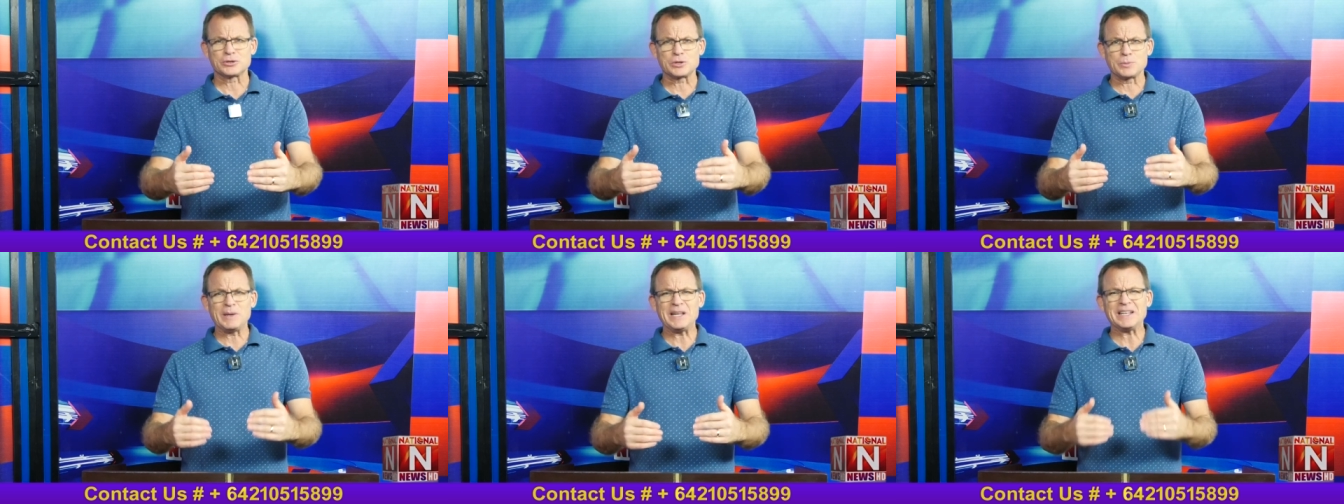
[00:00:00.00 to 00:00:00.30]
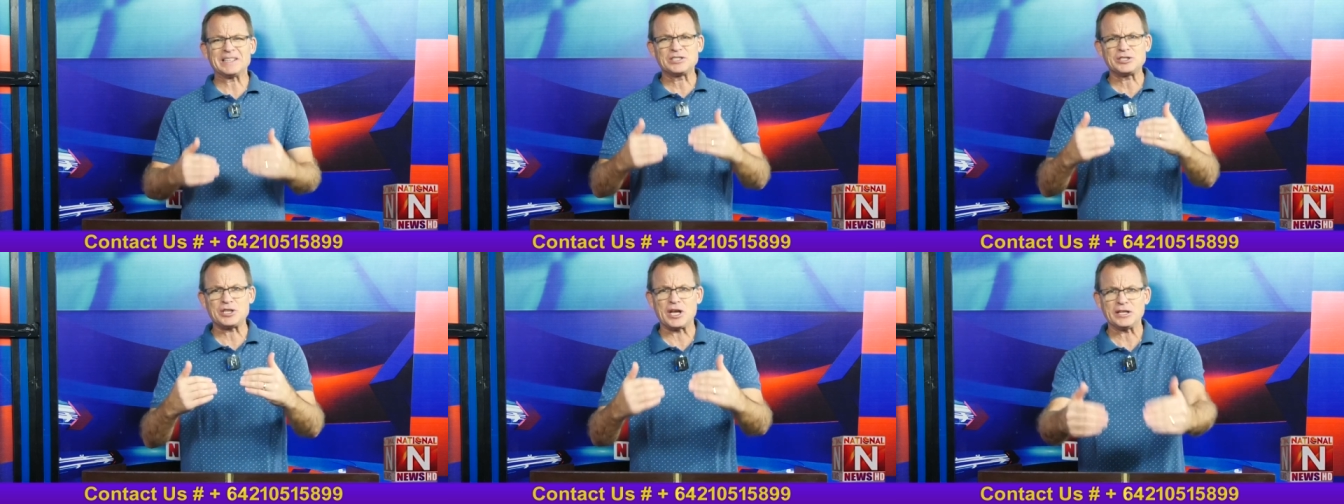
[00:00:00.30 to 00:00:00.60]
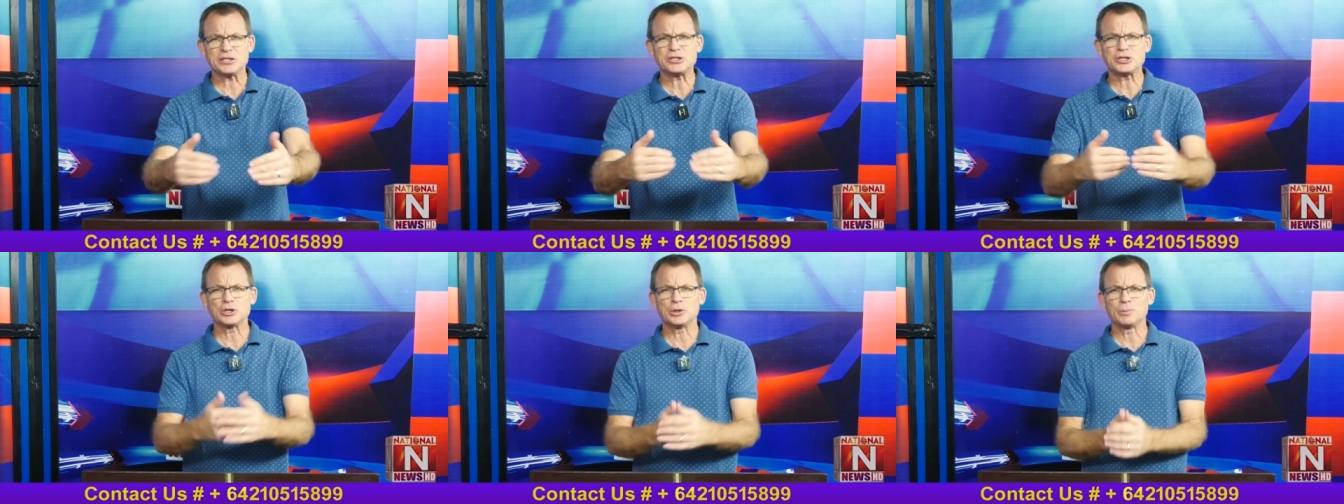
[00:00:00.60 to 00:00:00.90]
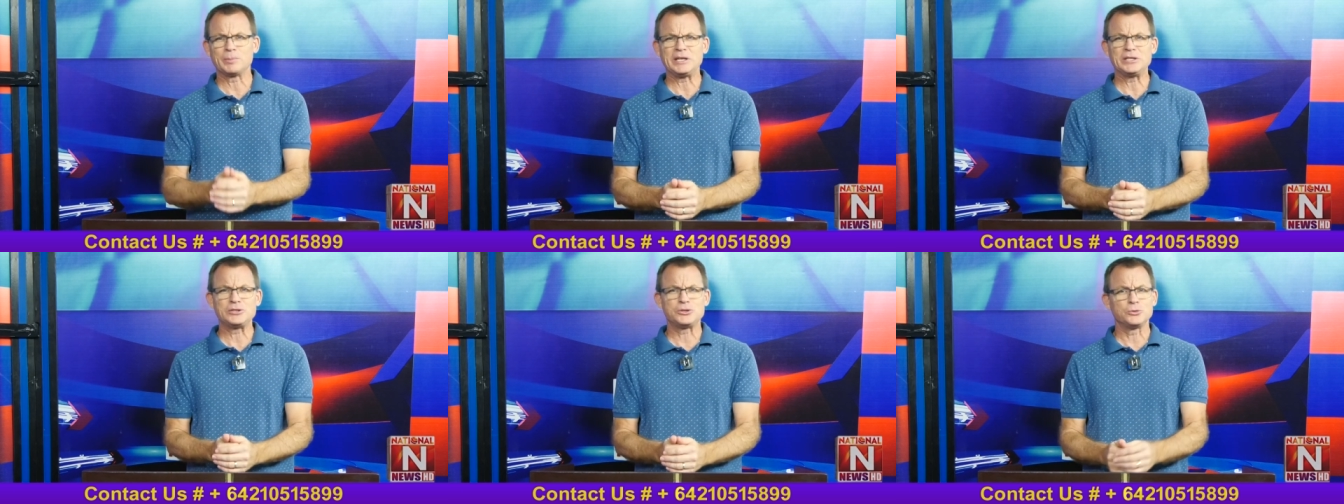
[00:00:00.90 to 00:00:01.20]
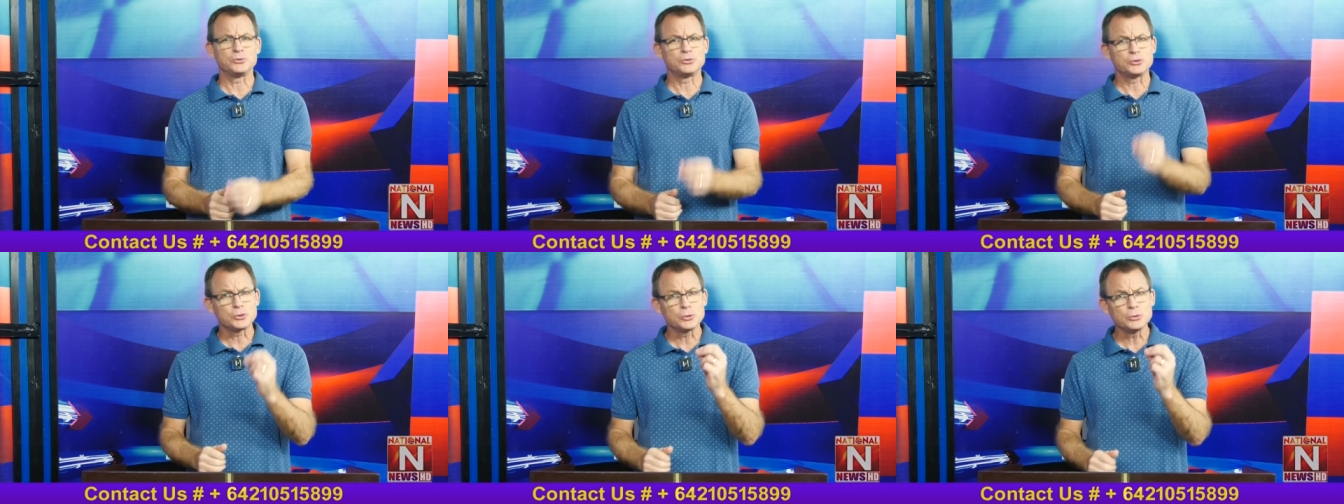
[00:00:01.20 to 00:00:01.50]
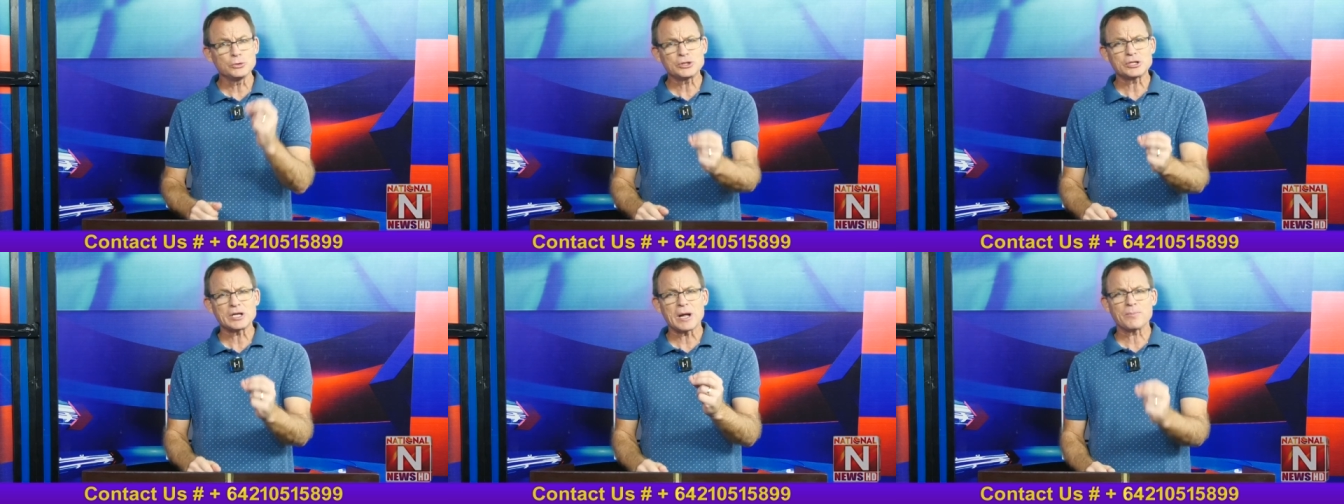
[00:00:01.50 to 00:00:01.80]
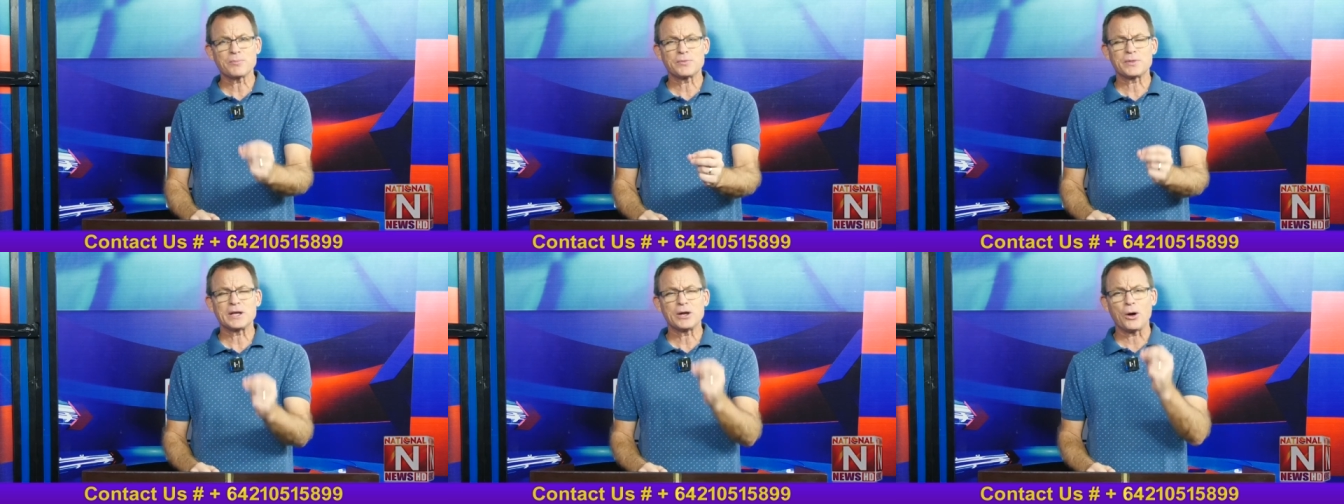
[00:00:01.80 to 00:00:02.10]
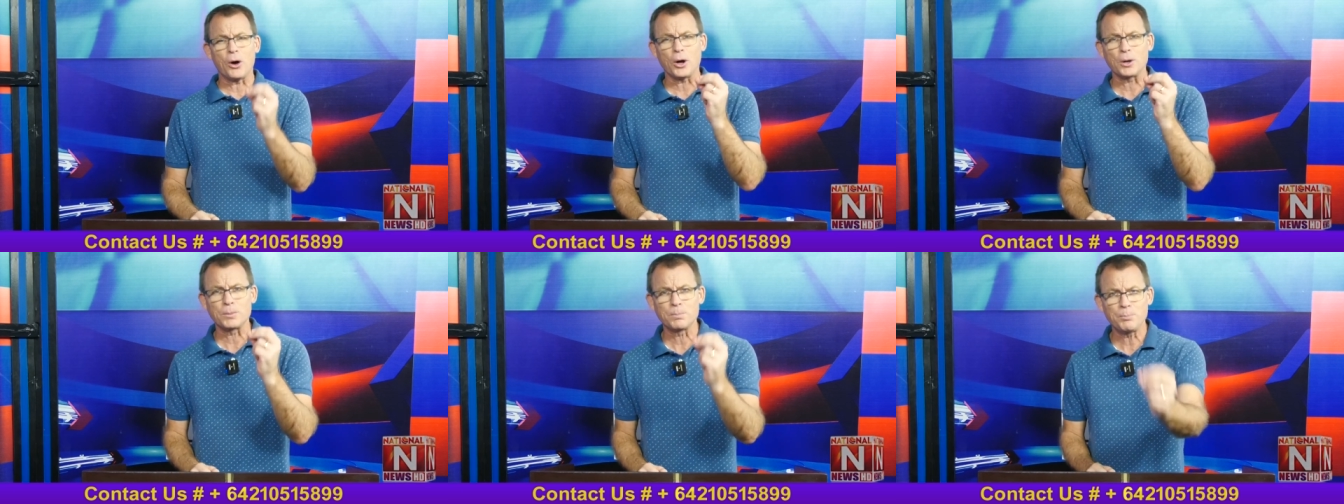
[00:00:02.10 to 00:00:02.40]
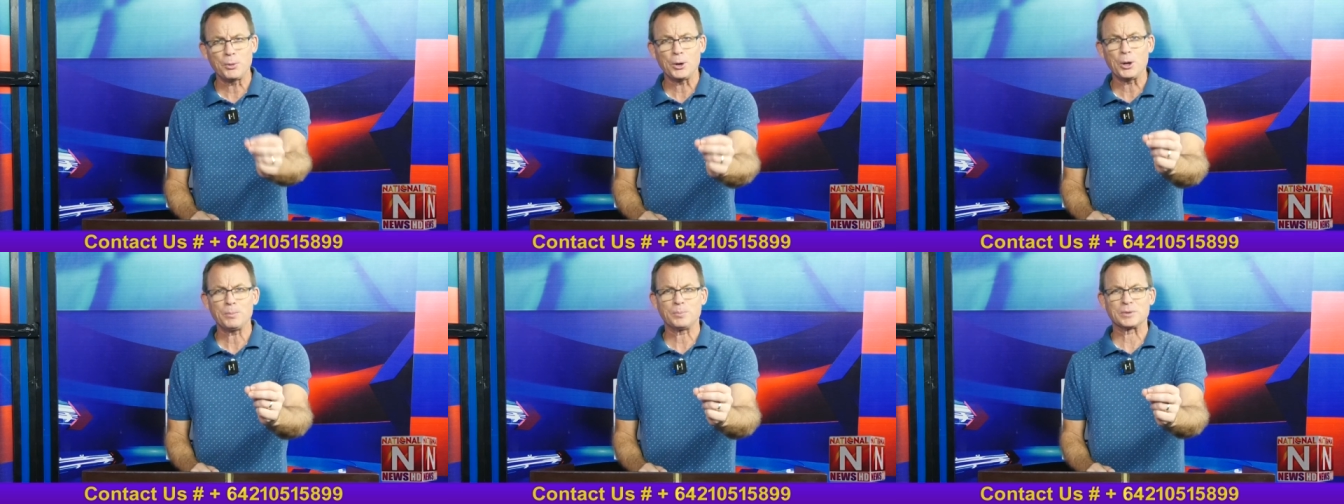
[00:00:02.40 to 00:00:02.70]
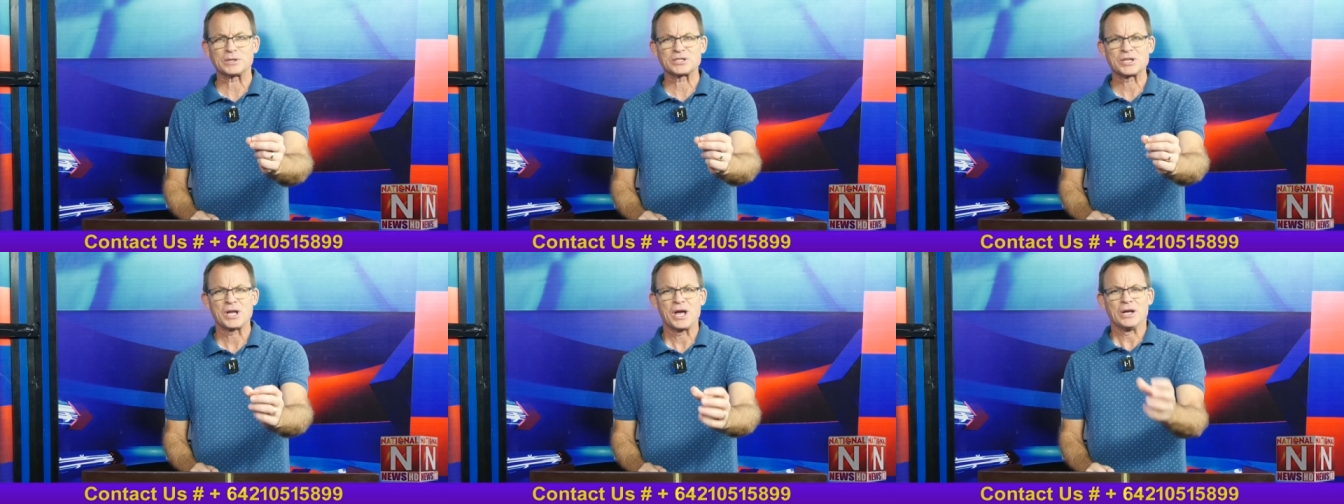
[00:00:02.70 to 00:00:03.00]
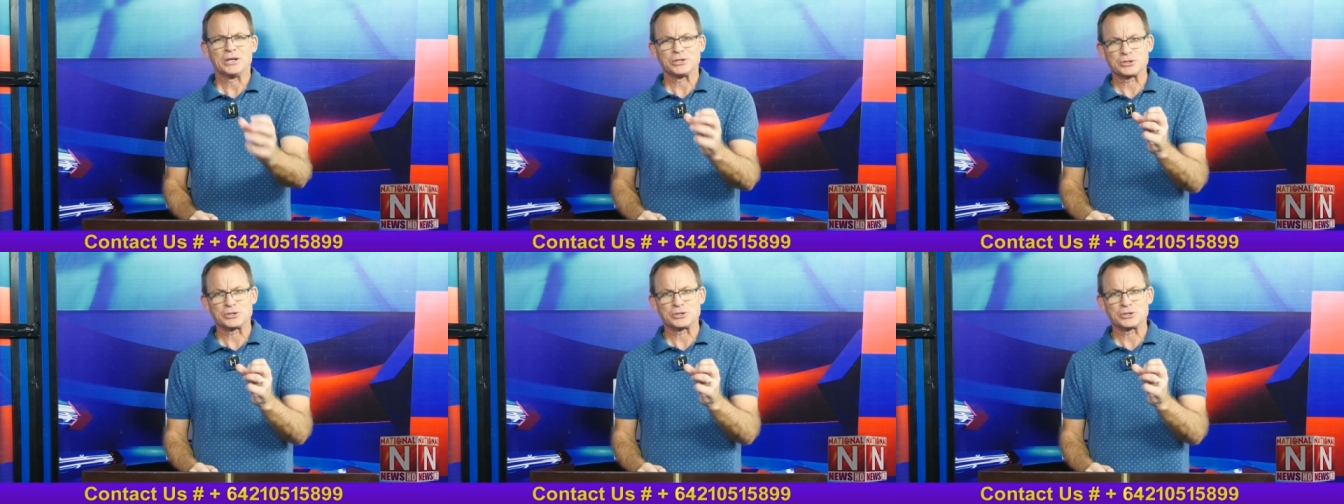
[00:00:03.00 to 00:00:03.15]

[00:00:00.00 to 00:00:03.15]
To be intentional means you do something on purpose.